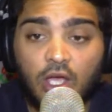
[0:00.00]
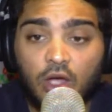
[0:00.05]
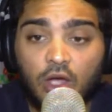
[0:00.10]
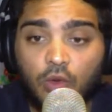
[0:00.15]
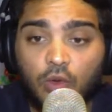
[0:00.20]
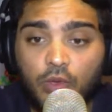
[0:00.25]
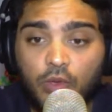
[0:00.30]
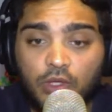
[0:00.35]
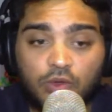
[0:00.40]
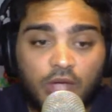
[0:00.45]

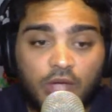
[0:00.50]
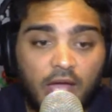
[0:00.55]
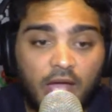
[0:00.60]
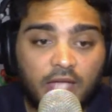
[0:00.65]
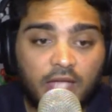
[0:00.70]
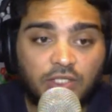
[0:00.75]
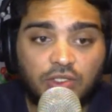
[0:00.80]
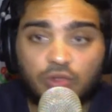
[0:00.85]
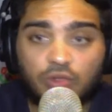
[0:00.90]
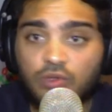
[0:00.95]
When you guys
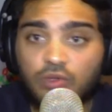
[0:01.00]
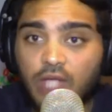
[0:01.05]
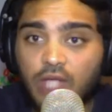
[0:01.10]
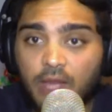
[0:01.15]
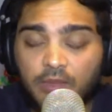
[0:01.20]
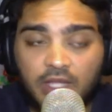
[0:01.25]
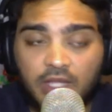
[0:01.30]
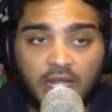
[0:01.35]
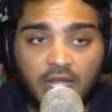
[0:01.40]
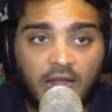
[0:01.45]
do come
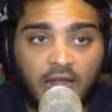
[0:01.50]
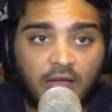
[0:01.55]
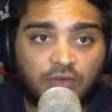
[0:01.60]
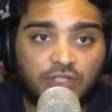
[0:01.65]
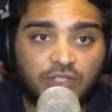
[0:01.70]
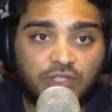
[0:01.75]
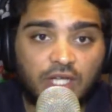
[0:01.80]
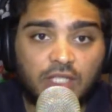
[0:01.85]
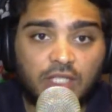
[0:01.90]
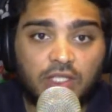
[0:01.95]
in the live
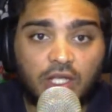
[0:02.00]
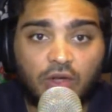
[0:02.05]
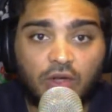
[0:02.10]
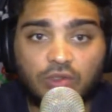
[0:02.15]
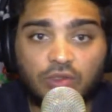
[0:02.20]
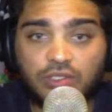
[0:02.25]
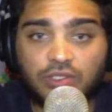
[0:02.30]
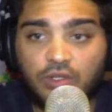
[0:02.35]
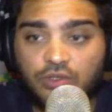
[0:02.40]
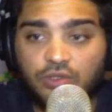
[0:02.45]
chat and on
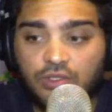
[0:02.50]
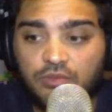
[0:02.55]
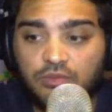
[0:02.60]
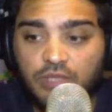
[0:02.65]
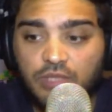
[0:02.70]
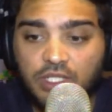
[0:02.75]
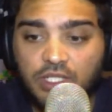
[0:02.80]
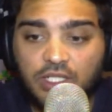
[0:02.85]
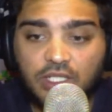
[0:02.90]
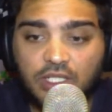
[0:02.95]
social
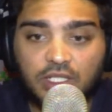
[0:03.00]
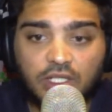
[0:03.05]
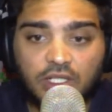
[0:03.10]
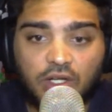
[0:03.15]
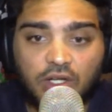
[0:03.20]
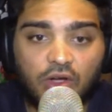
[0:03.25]
media